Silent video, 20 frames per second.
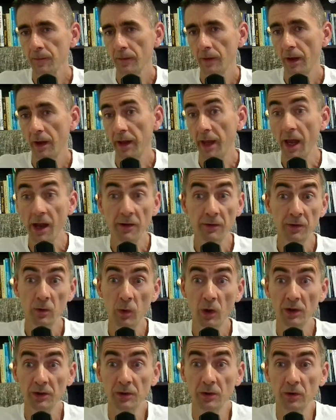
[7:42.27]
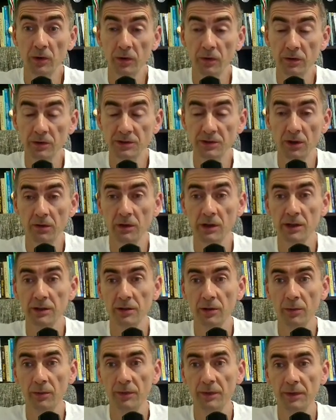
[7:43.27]
Yeah, if you want to solve a little
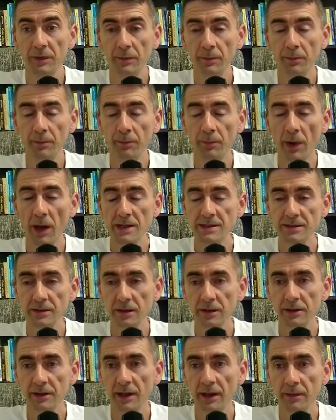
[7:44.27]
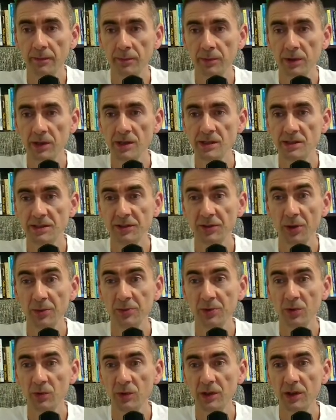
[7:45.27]
puzzle, then please stop the
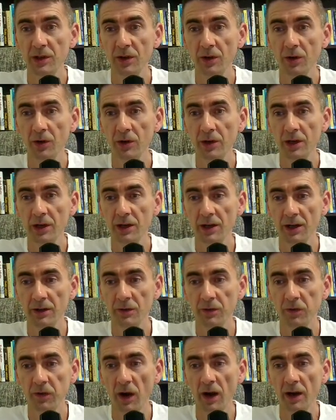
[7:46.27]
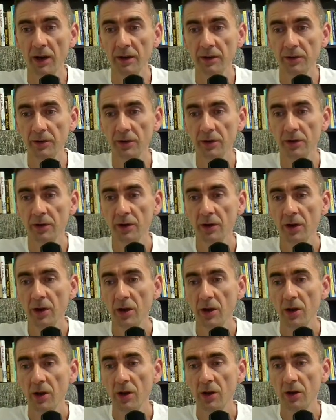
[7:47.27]
video here and find the
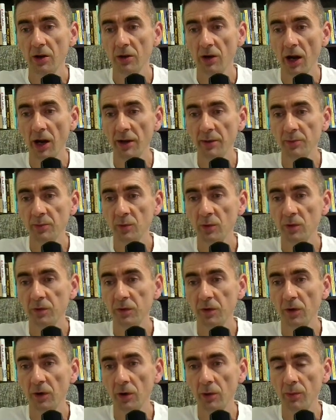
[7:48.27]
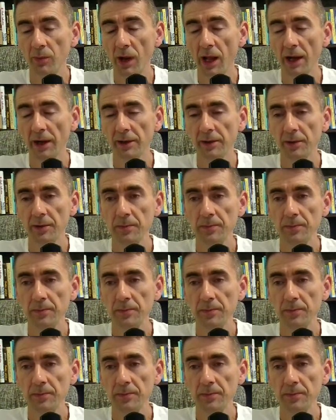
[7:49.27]
right move for black.